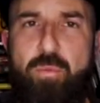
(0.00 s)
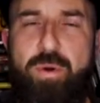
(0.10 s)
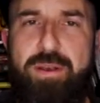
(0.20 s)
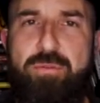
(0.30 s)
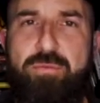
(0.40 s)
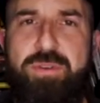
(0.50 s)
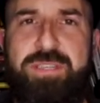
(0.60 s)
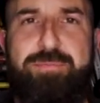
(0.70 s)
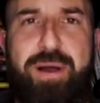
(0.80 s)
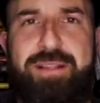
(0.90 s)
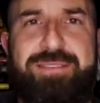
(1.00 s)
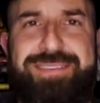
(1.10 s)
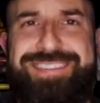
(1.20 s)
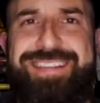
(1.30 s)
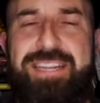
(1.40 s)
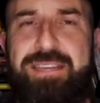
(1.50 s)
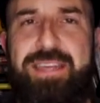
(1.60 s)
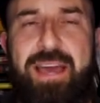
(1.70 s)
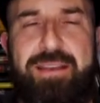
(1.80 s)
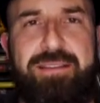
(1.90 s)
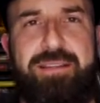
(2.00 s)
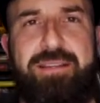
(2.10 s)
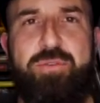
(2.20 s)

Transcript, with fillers: What response did it get?